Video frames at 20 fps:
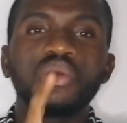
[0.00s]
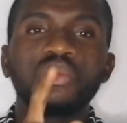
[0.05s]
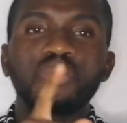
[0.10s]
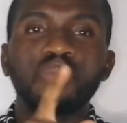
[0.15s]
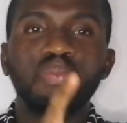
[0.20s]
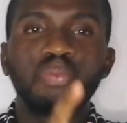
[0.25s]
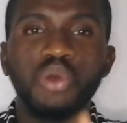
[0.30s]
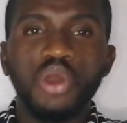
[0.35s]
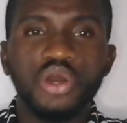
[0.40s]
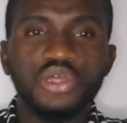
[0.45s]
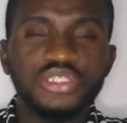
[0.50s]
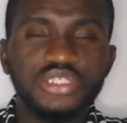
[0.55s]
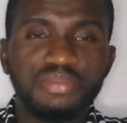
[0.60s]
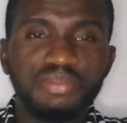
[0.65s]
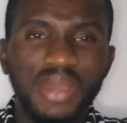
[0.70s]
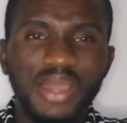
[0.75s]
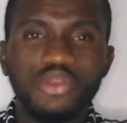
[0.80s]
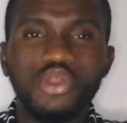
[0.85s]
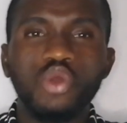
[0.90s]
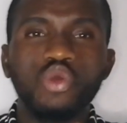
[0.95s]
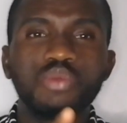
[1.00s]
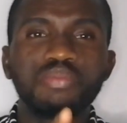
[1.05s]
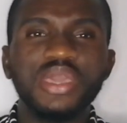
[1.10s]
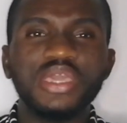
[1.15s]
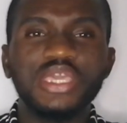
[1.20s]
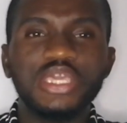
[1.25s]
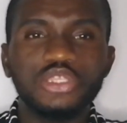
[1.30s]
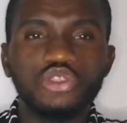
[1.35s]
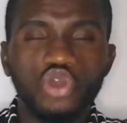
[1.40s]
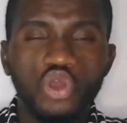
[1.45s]
But manure will
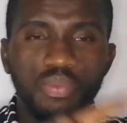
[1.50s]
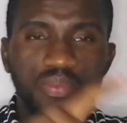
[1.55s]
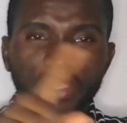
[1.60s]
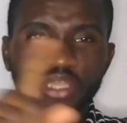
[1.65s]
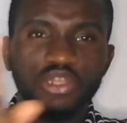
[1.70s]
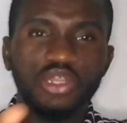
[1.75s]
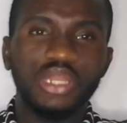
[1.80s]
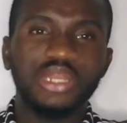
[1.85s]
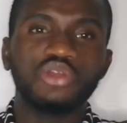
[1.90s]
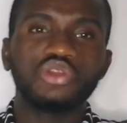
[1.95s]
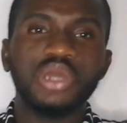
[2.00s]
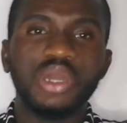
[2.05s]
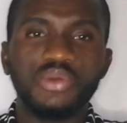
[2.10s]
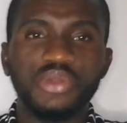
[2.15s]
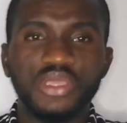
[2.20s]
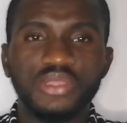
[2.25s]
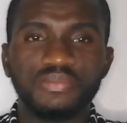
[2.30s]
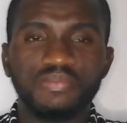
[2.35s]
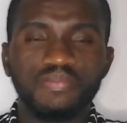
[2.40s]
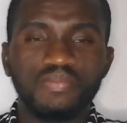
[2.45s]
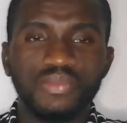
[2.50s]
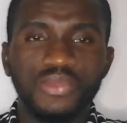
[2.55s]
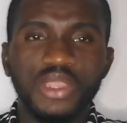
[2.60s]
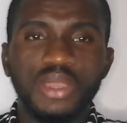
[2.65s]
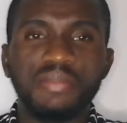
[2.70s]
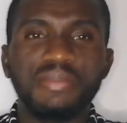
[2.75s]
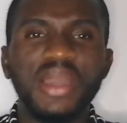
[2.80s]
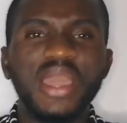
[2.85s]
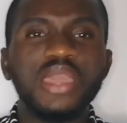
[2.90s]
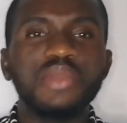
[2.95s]
make it up in another way
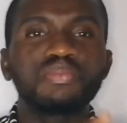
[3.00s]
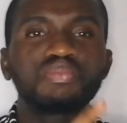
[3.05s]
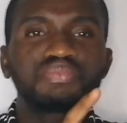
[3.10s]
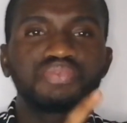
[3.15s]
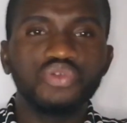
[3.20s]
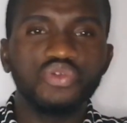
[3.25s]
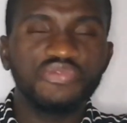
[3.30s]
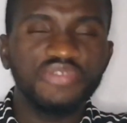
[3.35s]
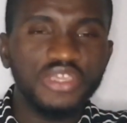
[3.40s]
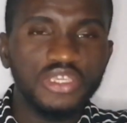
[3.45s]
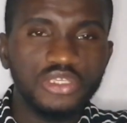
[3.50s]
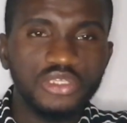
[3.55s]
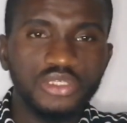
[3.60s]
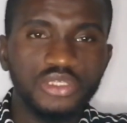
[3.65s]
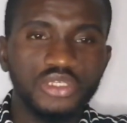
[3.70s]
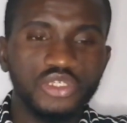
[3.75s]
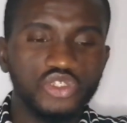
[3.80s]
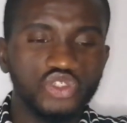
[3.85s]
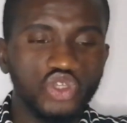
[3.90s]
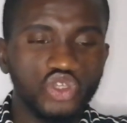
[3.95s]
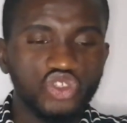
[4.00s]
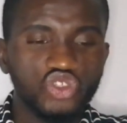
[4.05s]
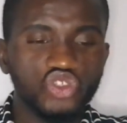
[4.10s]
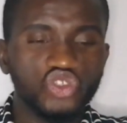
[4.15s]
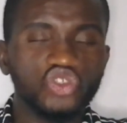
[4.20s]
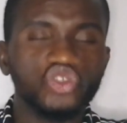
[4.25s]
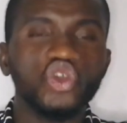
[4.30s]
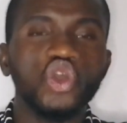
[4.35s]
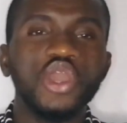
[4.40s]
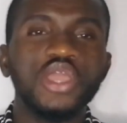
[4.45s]
by improving your
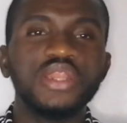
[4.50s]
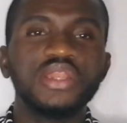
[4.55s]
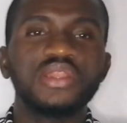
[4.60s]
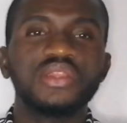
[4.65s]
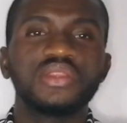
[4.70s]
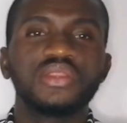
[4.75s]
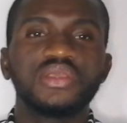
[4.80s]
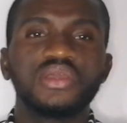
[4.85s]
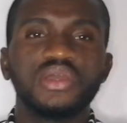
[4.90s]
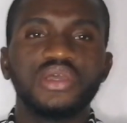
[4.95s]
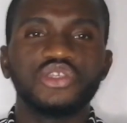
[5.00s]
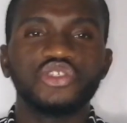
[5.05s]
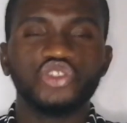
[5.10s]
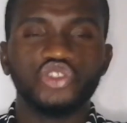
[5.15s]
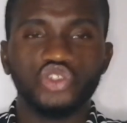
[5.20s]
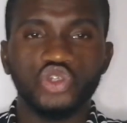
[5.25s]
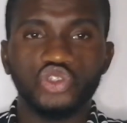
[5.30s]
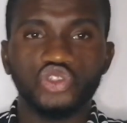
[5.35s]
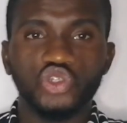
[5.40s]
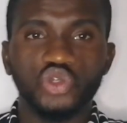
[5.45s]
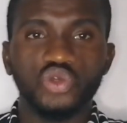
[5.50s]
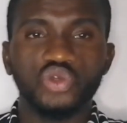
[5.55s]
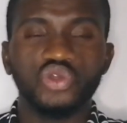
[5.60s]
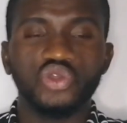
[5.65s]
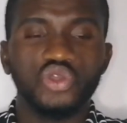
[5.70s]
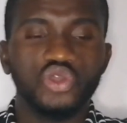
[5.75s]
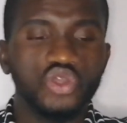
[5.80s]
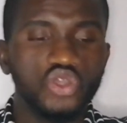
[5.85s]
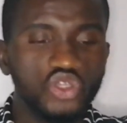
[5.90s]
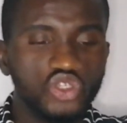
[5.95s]
soil structure,
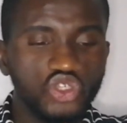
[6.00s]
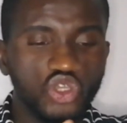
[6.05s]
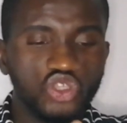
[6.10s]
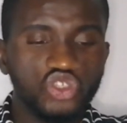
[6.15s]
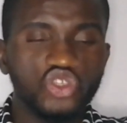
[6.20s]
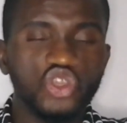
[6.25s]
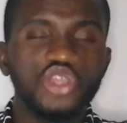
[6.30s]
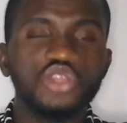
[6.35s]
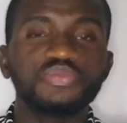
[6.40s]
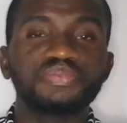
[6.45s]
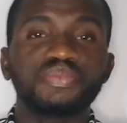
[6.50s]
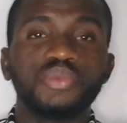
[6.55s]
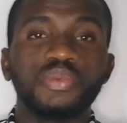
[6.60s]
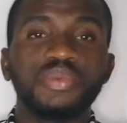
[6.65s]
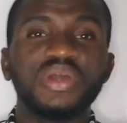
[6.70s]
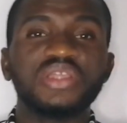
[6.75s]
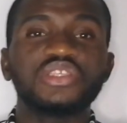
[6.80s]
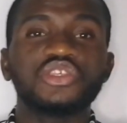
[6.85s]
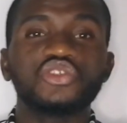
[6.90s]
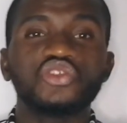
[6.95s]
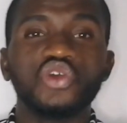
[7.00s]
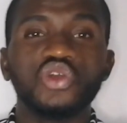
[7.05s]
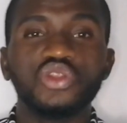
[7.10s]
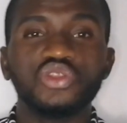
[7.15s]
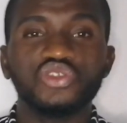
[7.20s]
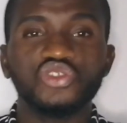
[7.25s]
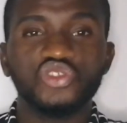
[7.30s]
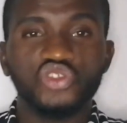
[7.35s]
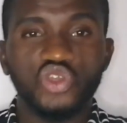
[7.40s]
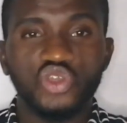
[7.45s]
your soil property,
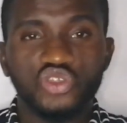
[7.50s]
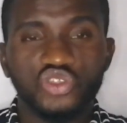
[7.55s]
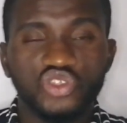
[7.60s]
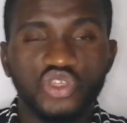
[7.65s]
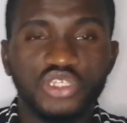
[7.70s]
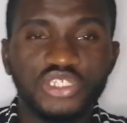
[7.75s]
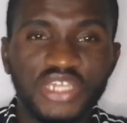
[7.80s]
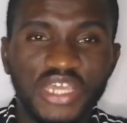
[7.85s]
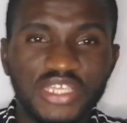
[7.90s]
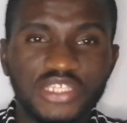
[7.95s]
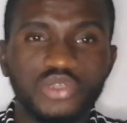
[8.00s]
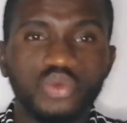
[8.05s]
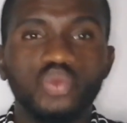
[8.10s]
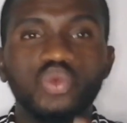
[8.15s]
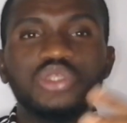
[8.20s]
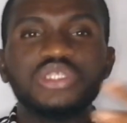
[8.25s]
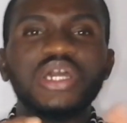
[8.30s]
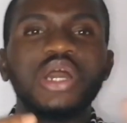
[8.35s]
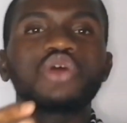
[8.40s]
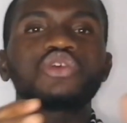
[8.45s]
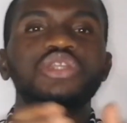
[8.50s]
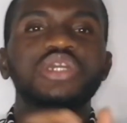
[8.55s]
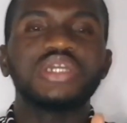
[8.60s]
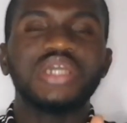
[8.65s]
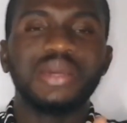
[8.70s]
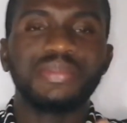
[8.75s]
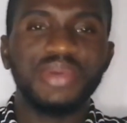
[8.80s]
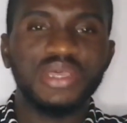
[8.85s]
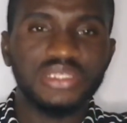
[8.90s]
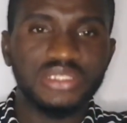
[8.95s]
such as water holding
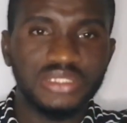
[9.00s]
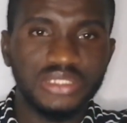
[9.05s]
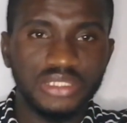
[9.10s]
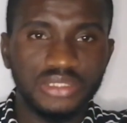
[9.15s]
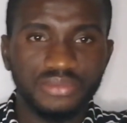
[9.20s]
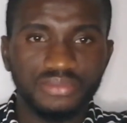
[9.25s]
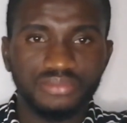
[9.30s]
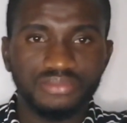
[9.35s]
capacity.